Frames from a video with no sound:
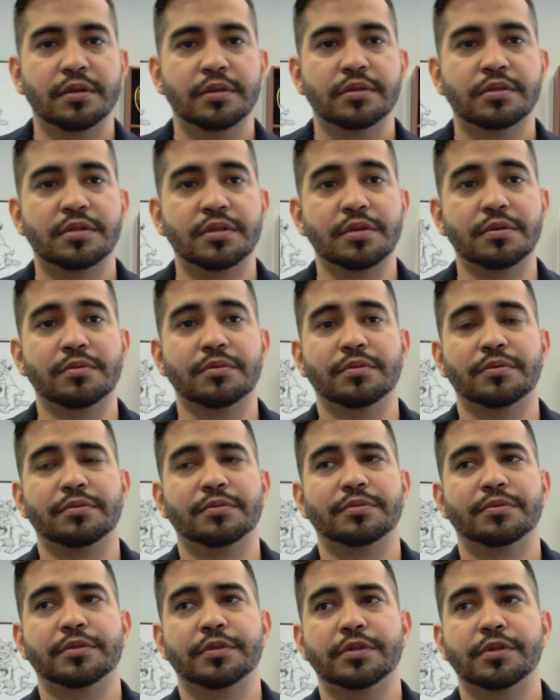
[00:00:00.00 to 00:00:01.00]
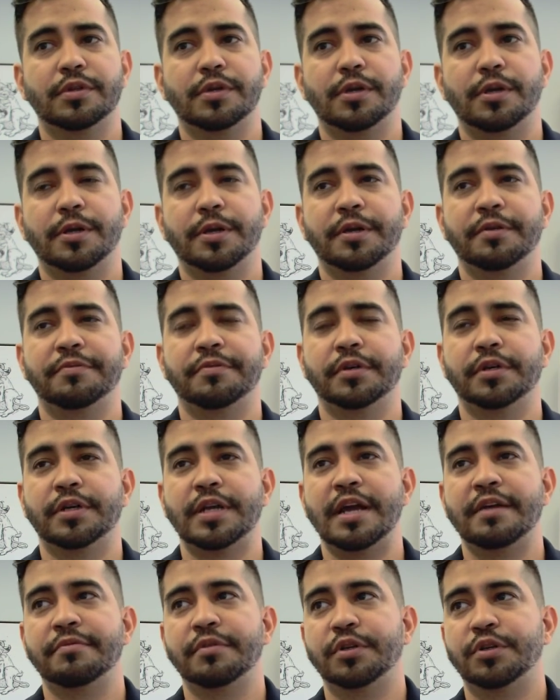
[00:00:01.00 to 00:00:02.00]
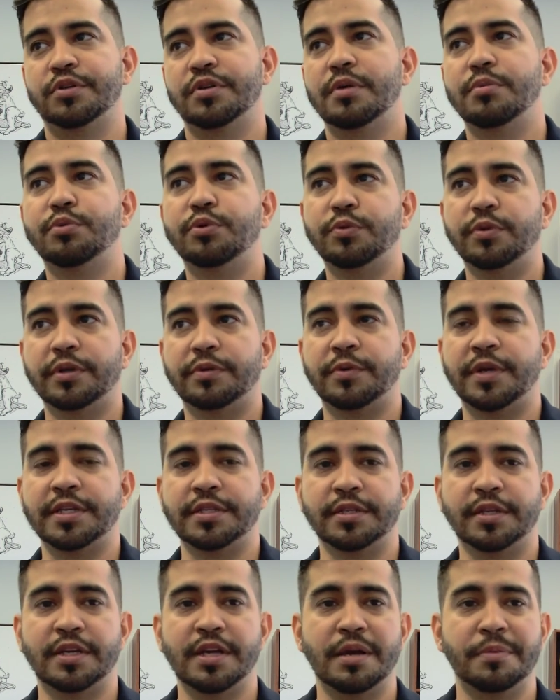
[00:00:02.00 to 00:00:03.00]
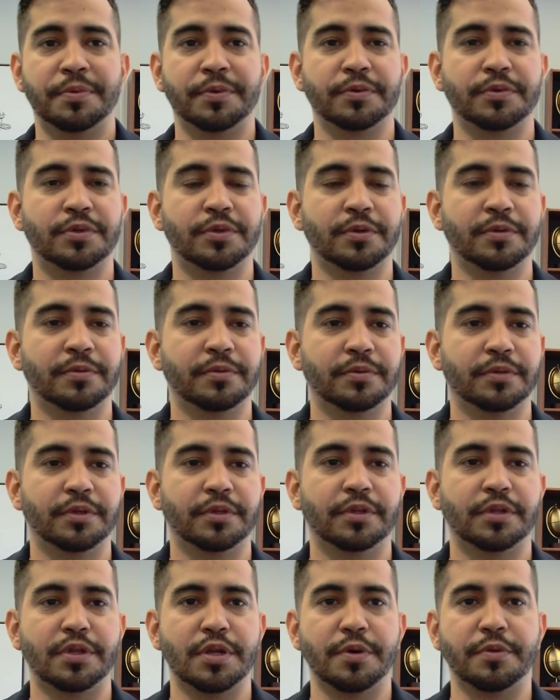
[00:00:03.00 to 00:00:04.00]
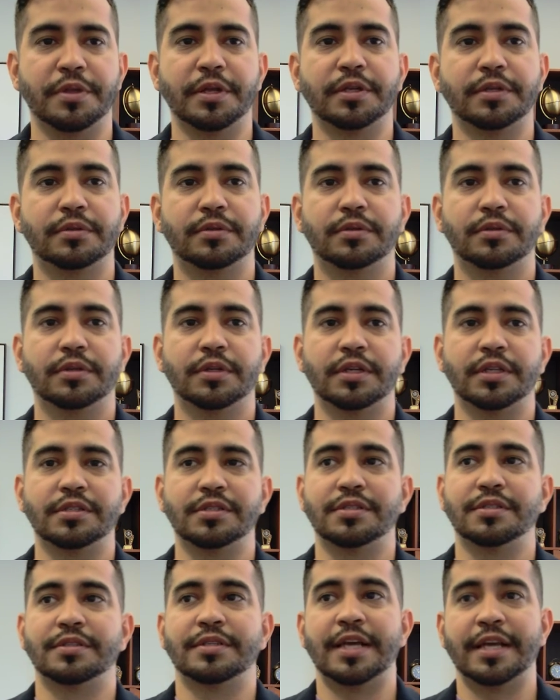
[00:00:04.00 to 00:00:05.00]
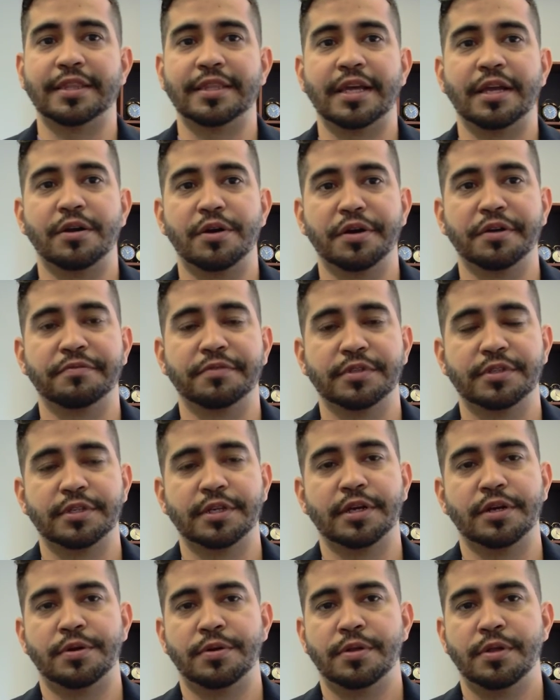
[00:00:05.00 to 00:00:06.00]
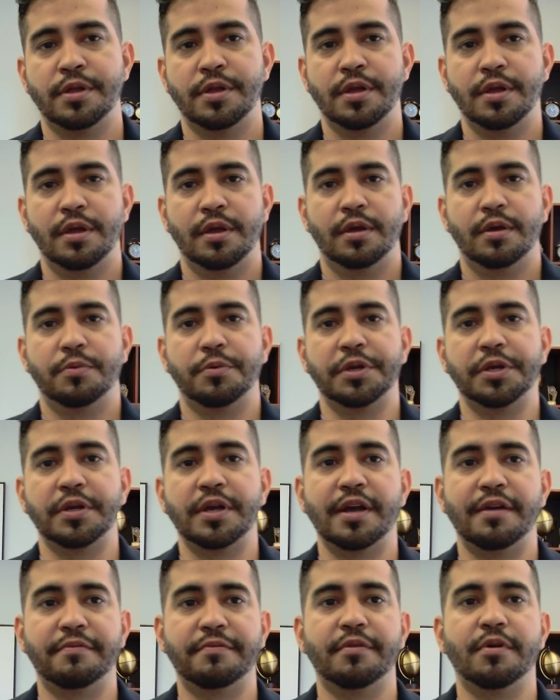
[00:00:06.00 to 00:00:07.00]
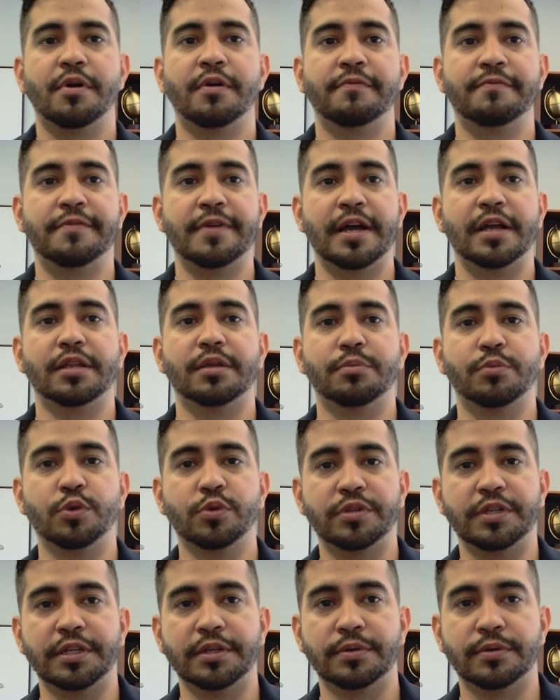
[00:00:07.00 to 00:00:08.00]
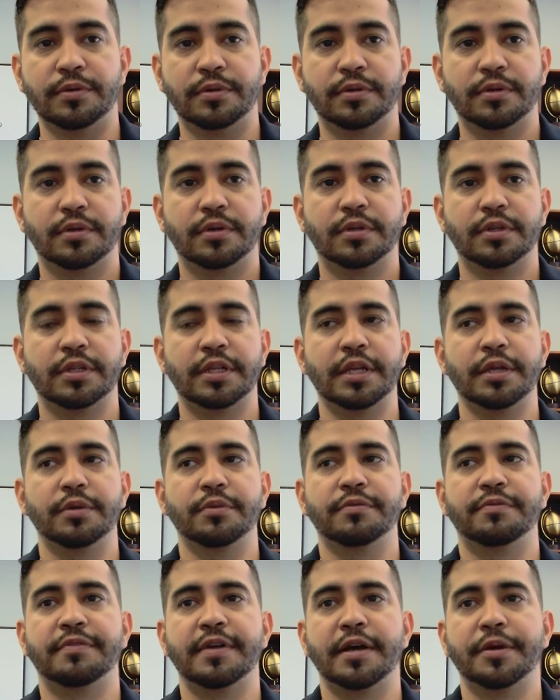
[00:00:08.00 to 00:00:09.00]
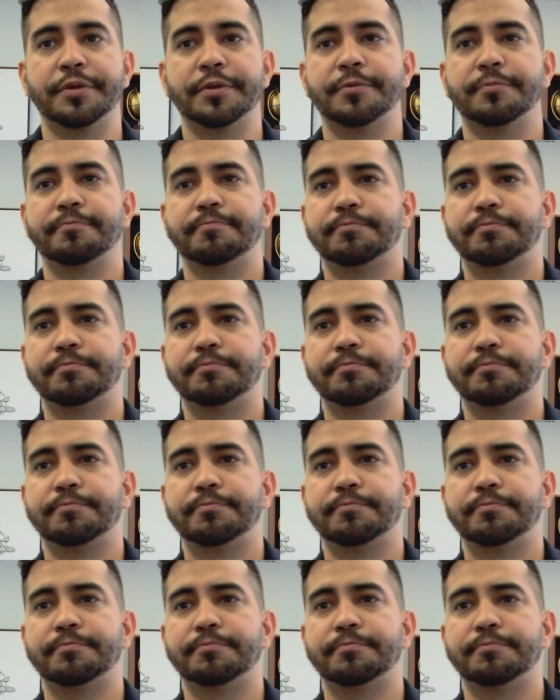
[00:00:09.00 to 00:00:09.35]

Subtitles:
So if you're having trouble with raising capital too, know that it's not that hard of a sell when you have a valuable deal that you found.